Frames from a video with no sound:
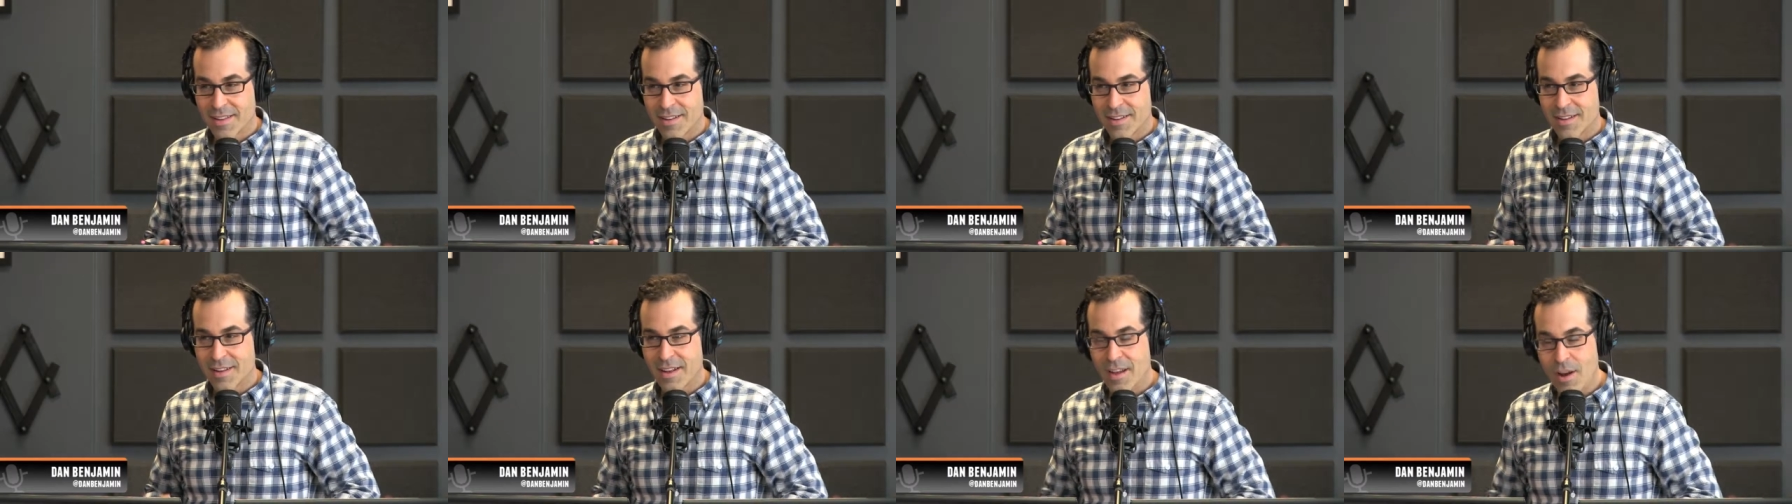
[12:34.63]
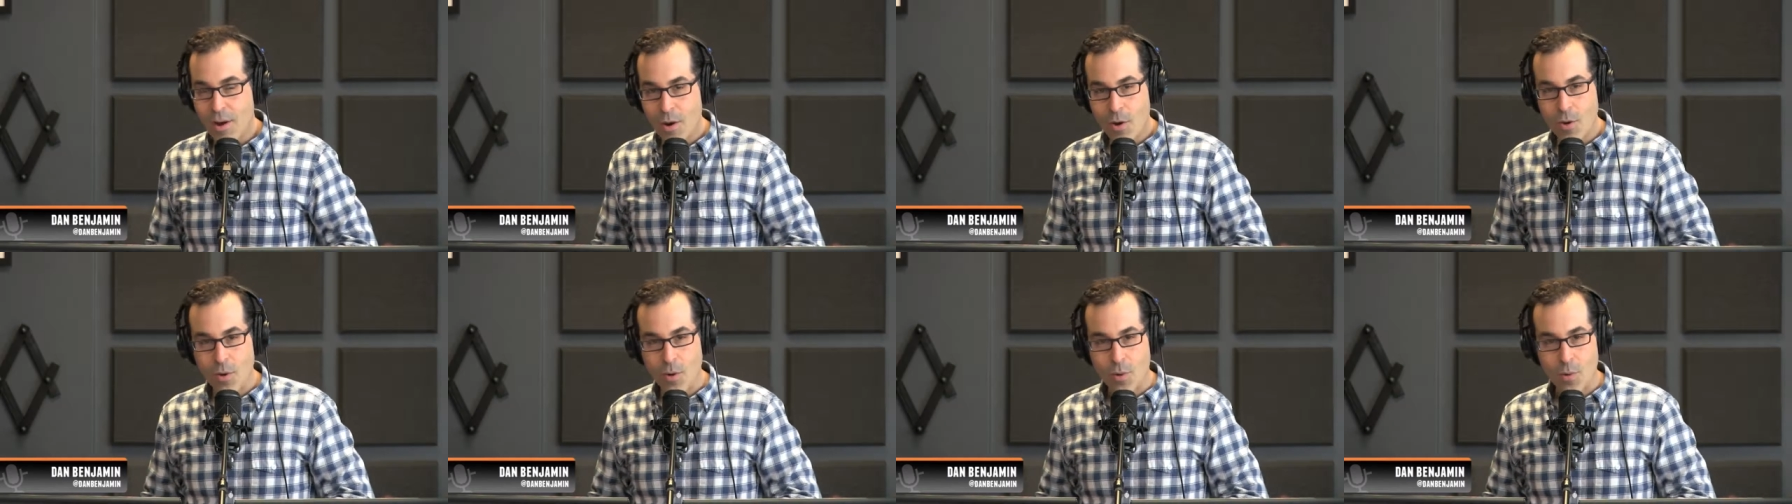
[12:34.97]

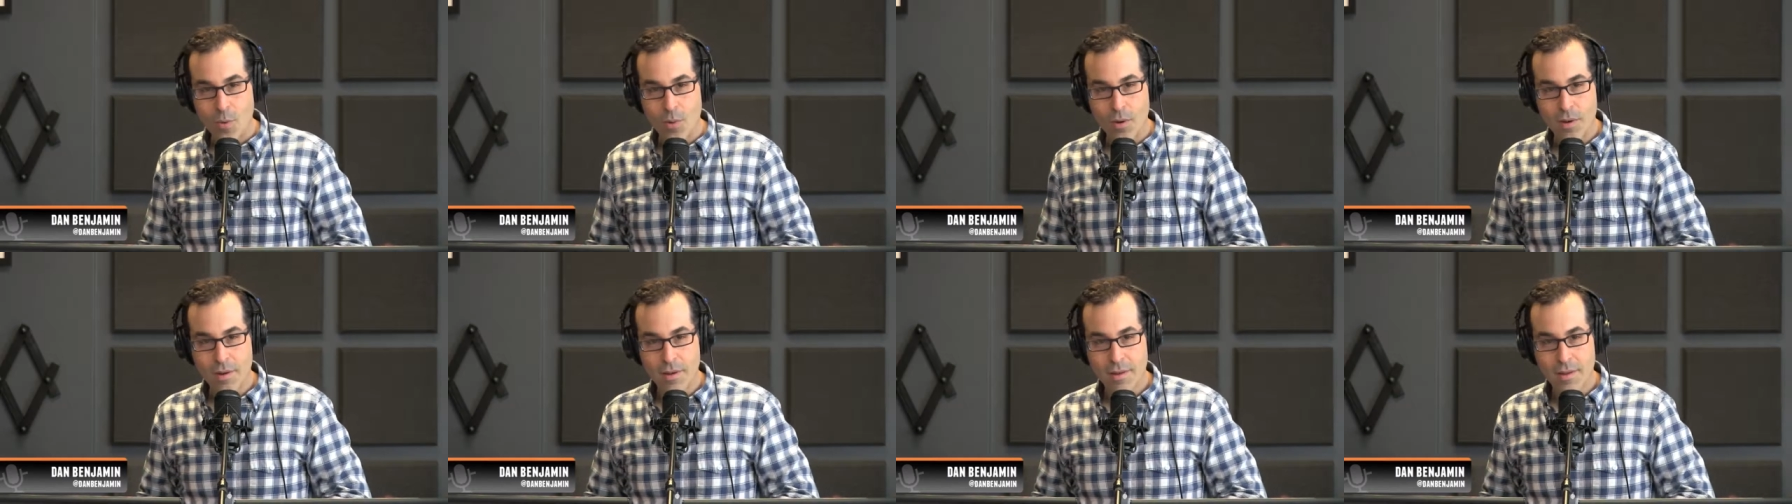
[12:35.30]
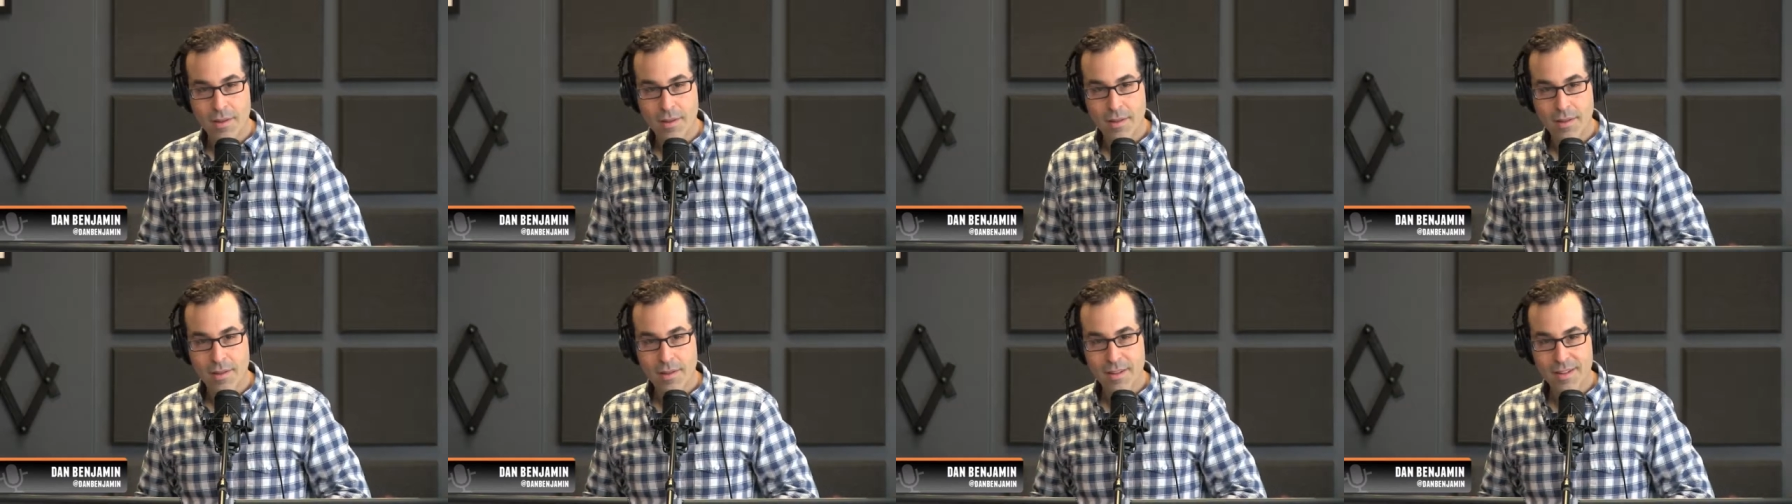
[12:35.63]
No.
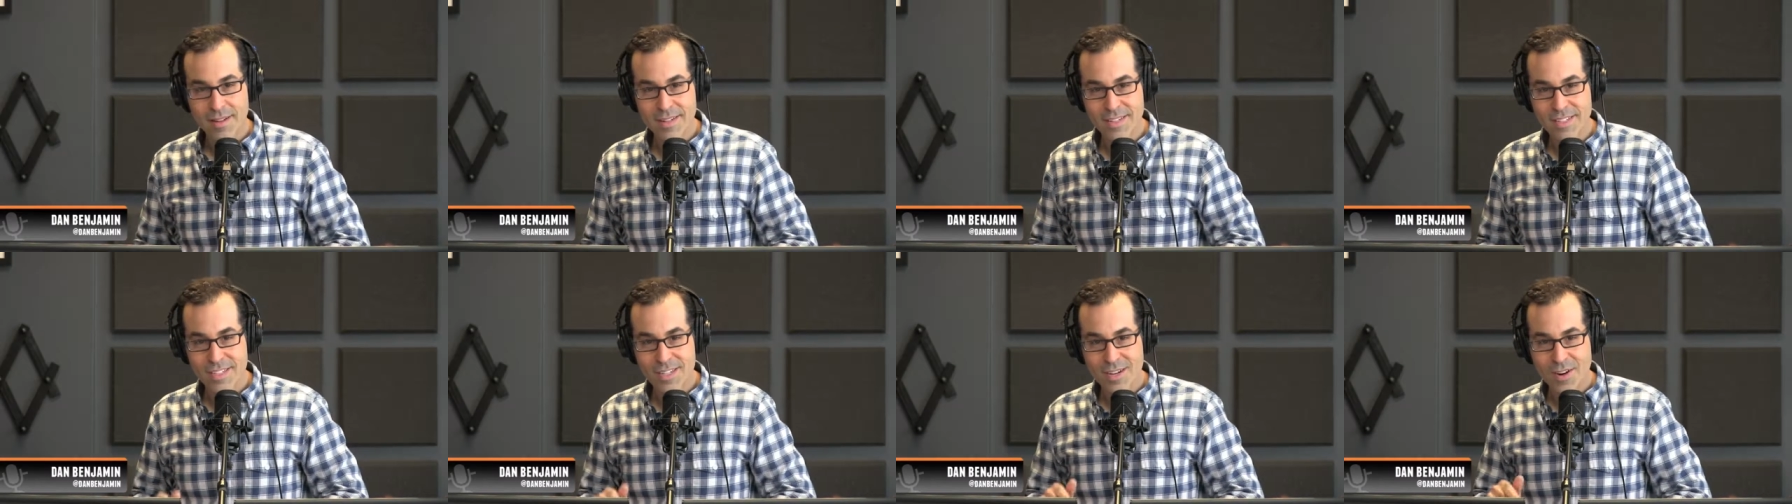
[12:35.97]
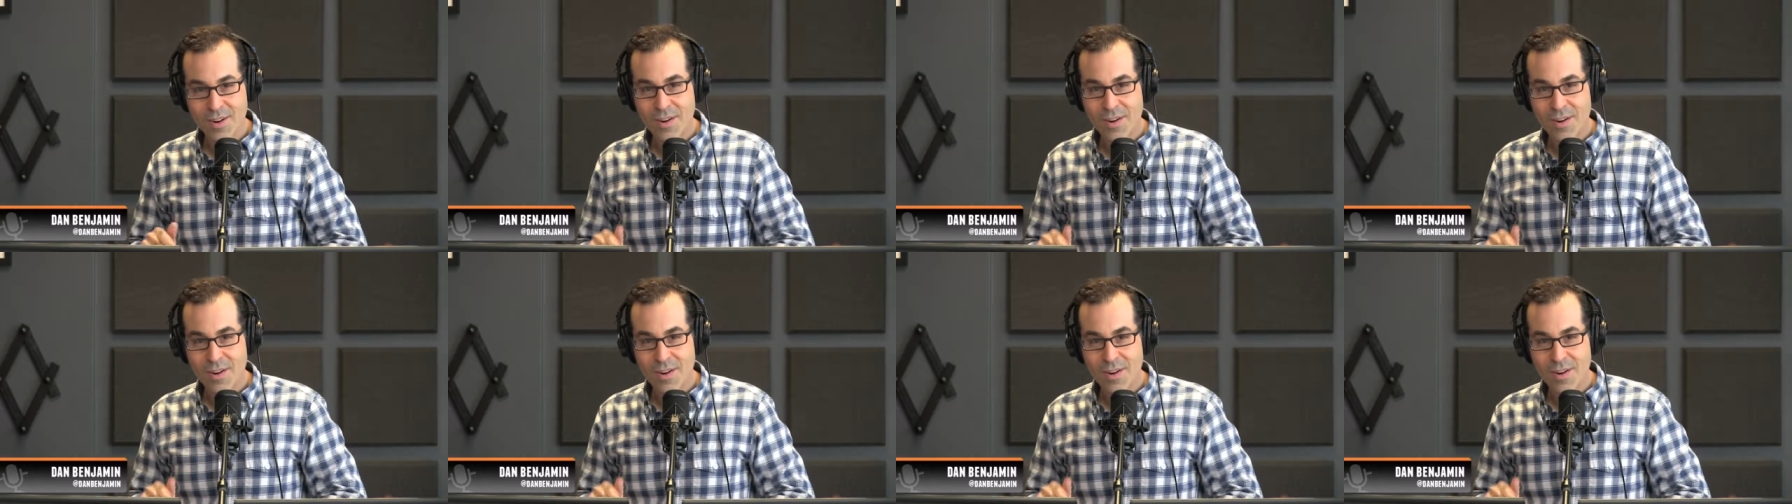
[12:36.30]
This is